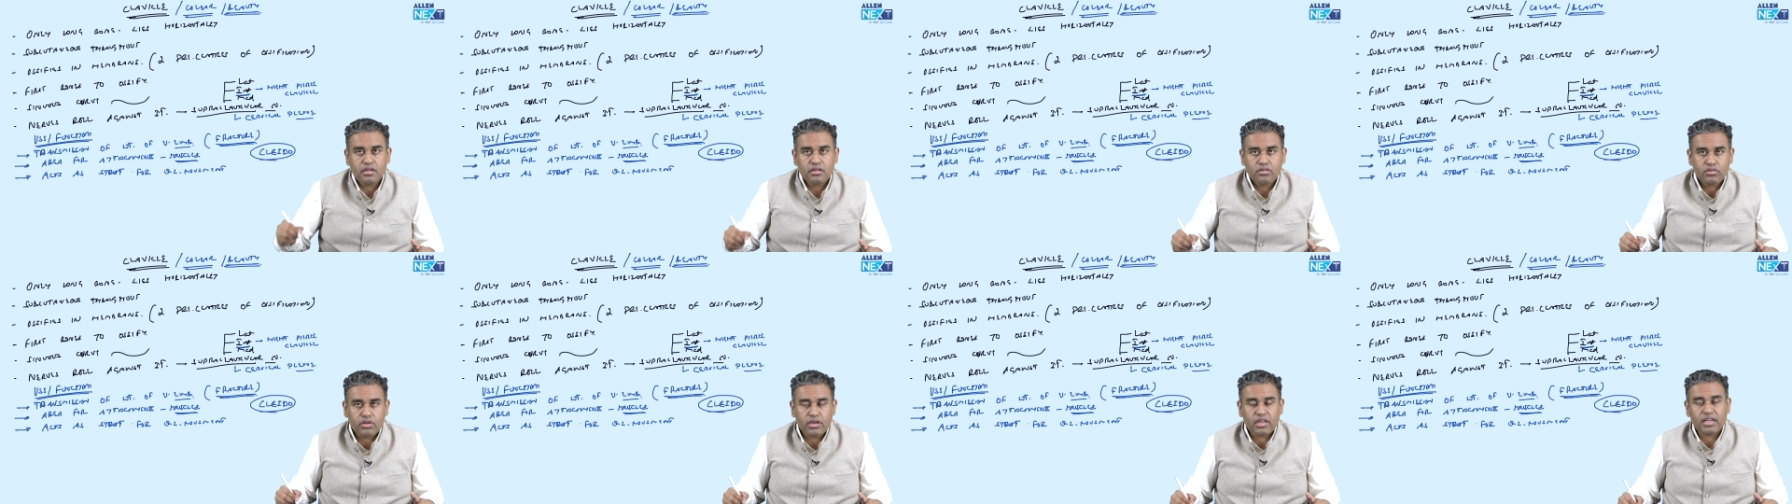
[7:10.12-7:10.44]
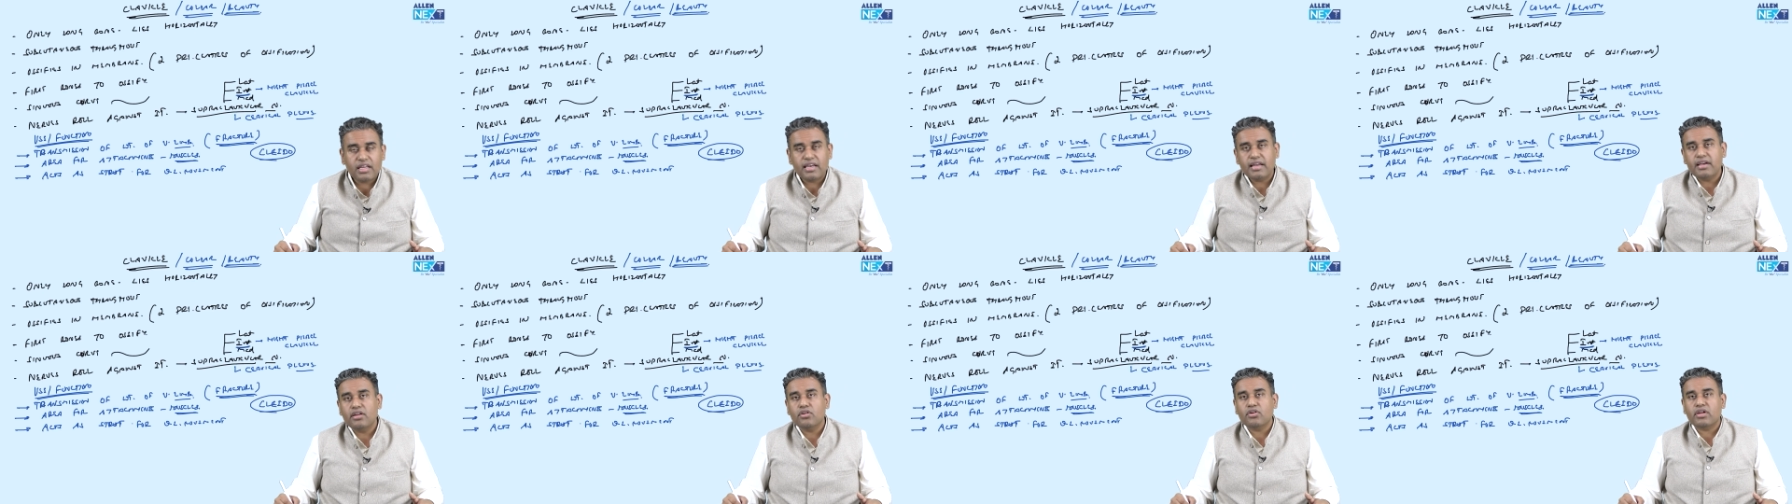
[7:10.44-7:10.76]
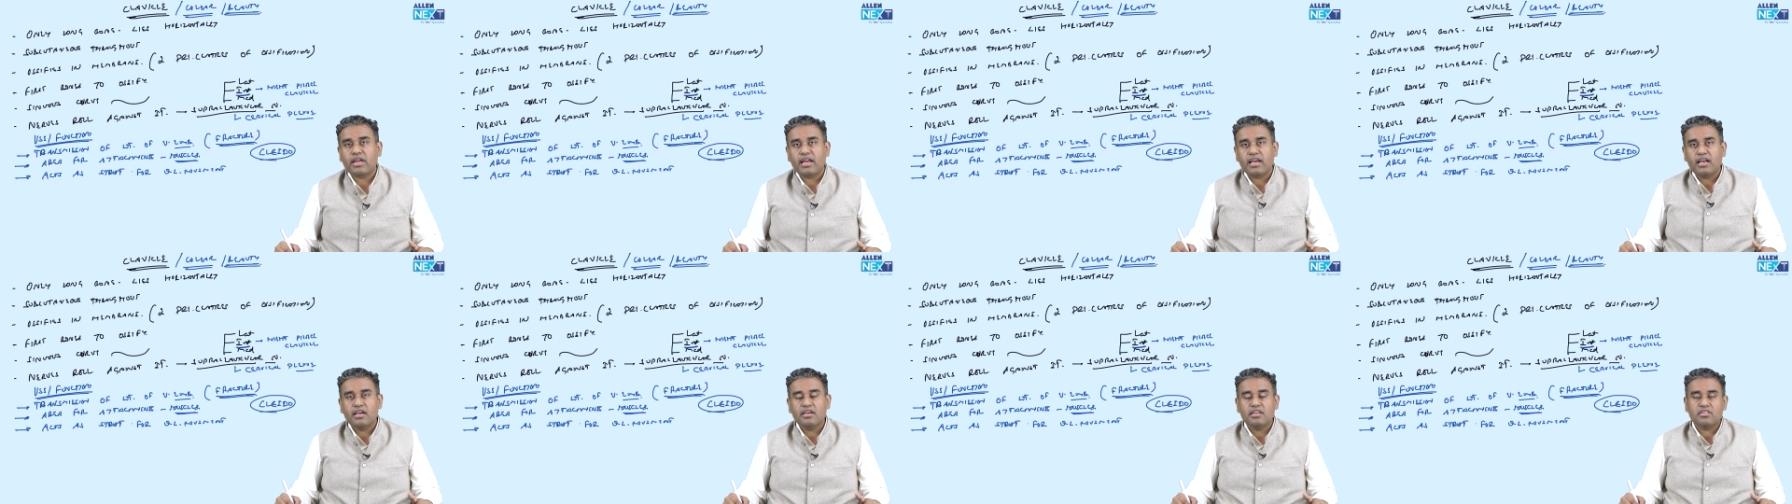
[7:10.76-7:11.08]
So in
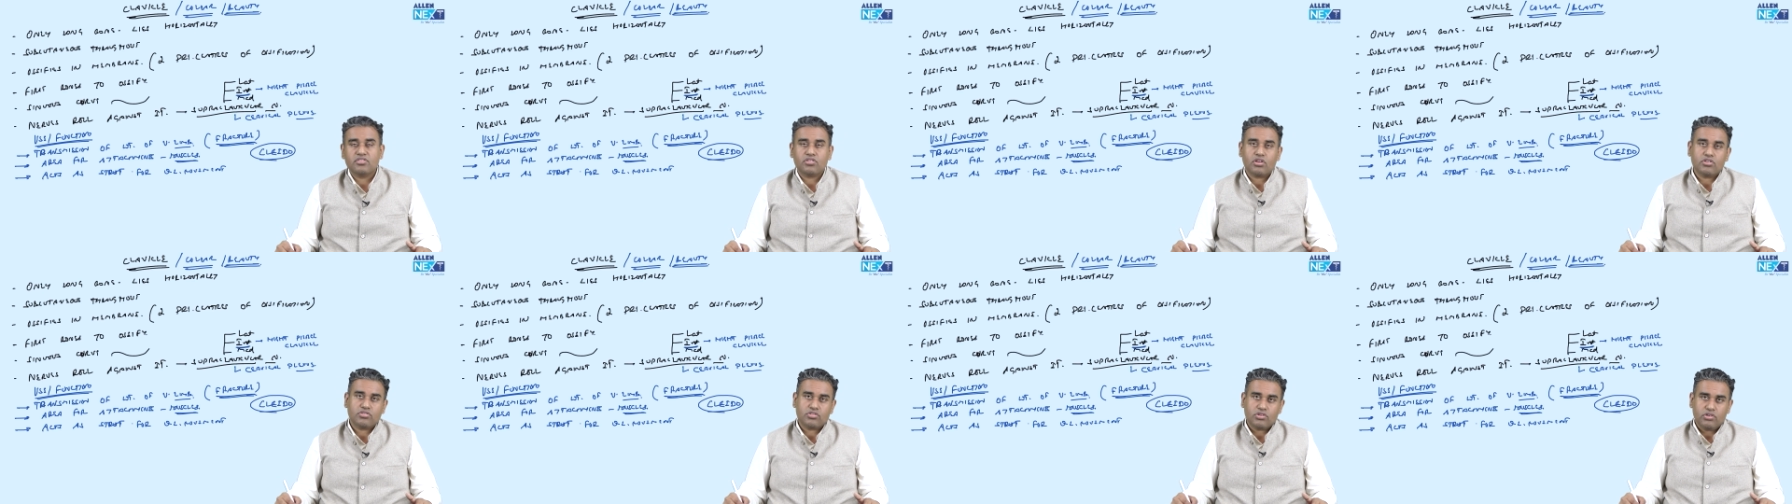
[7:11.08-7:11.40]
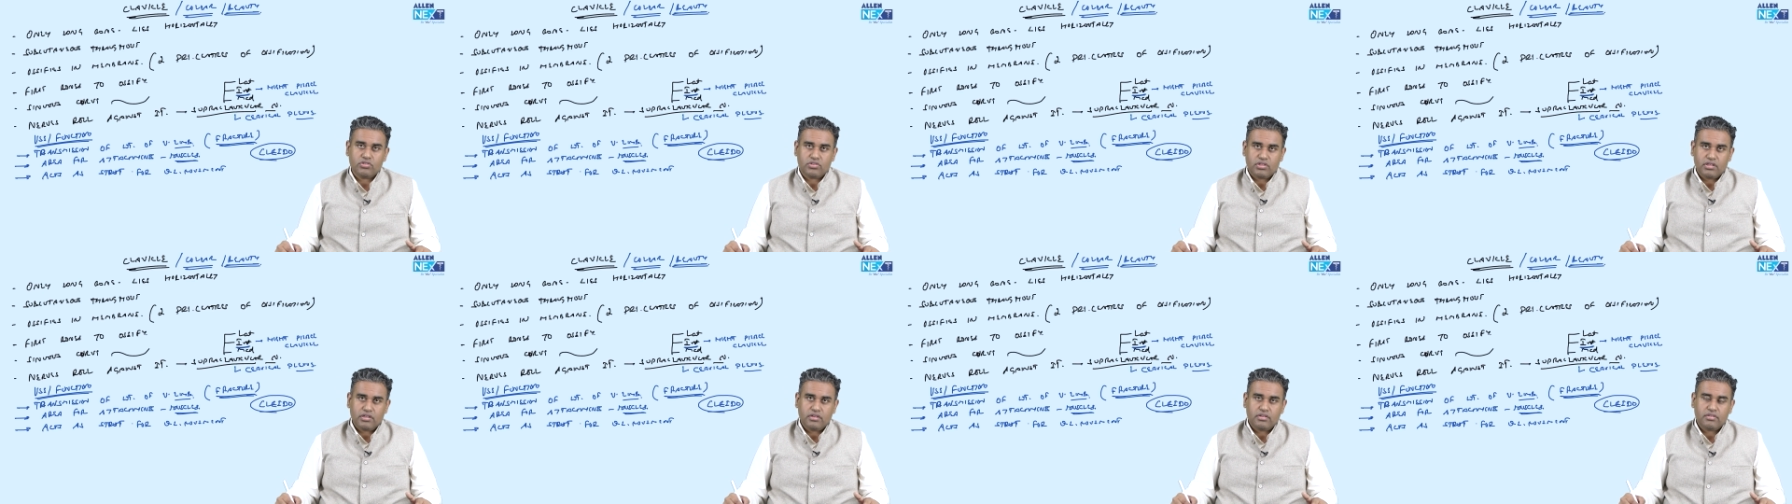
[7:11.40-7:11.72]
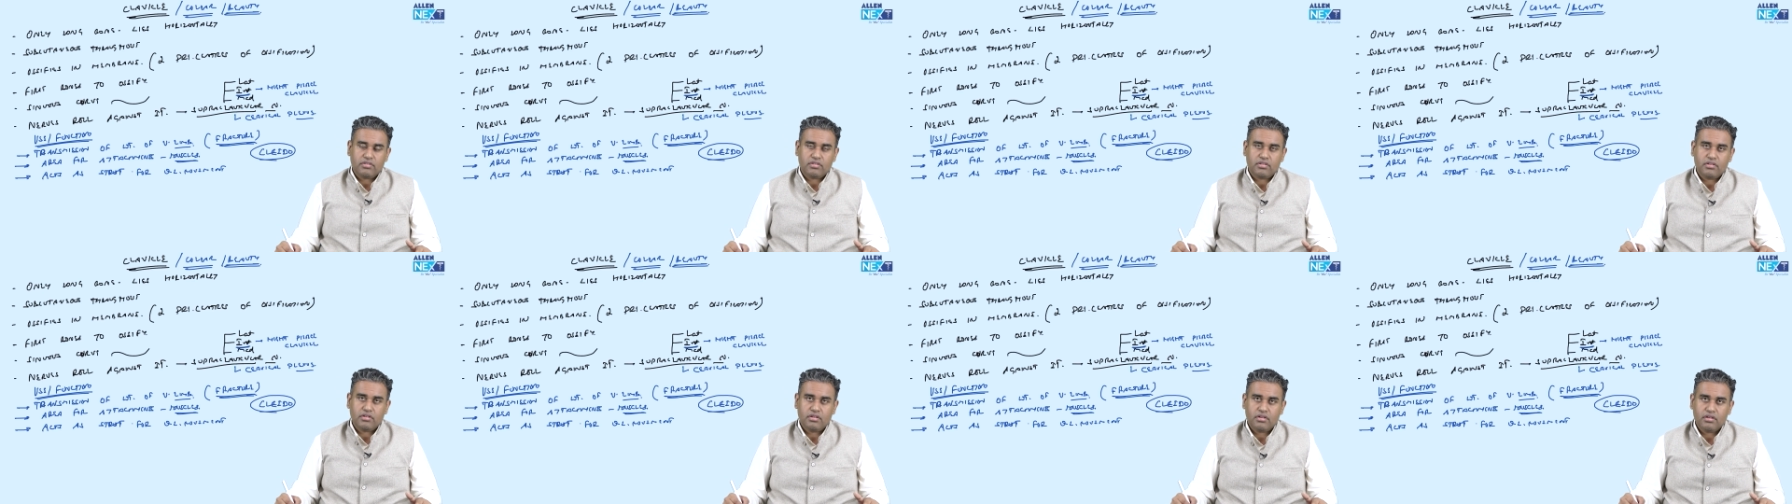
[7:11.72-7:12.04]
cledocranial
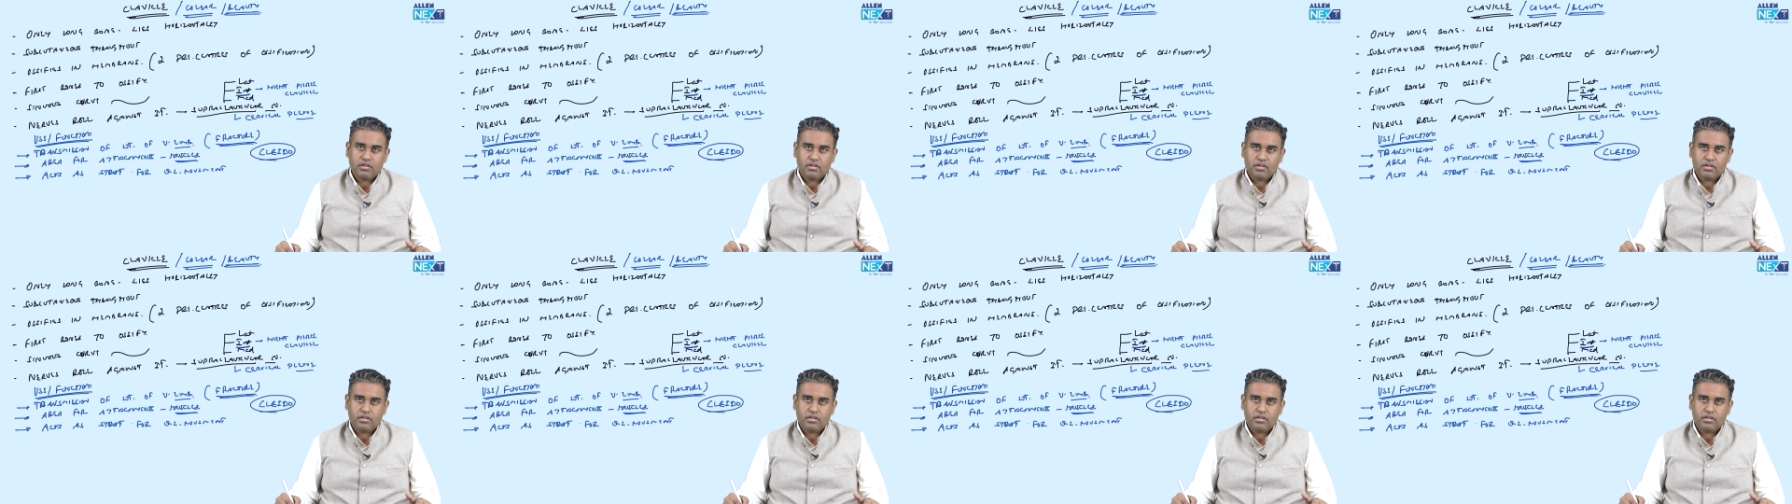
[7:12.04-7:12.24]
dysostosis,